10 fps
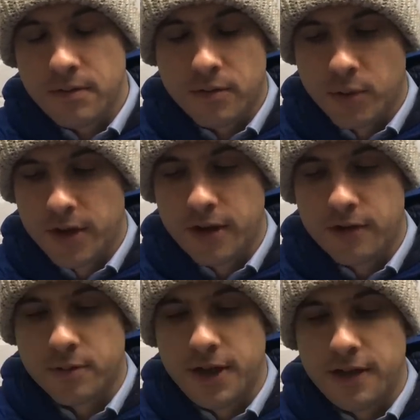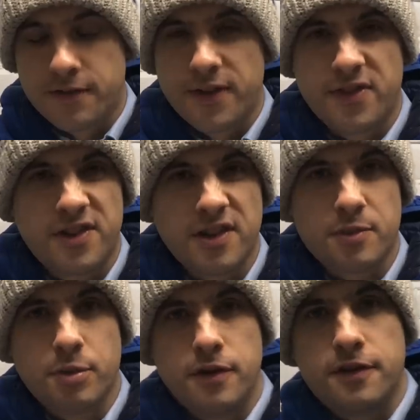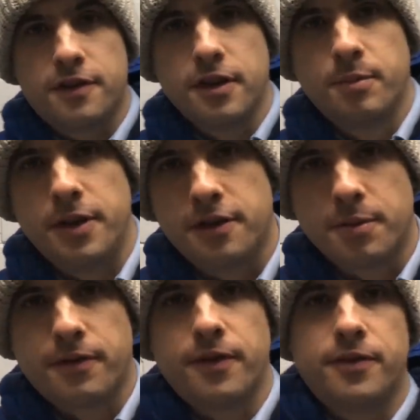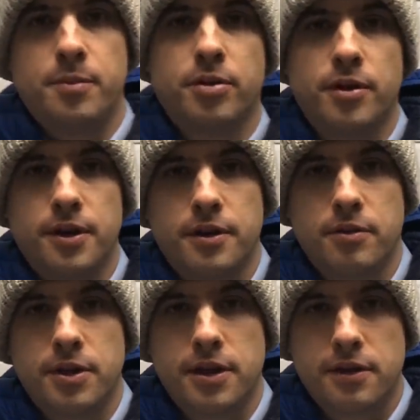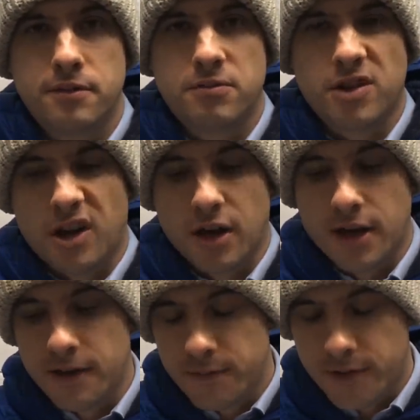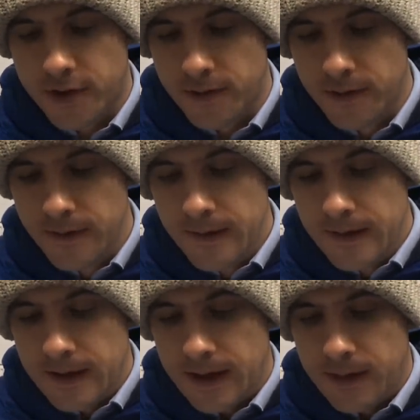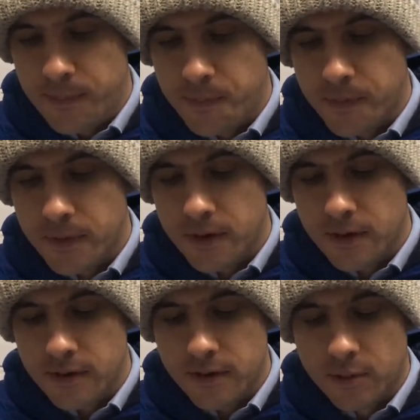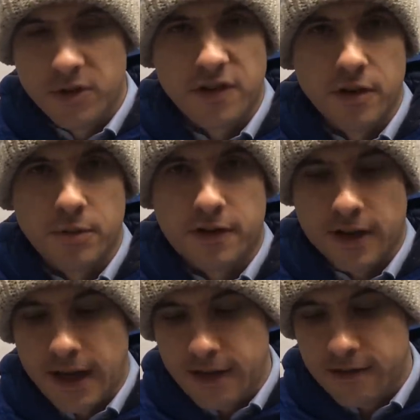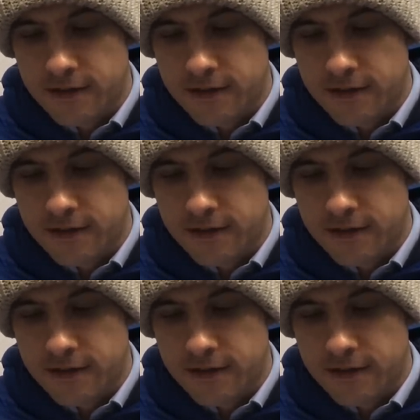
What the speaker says: It's one of those weeks. 56 points still beats my 50 point a week target. So onwards and upwards, I guess.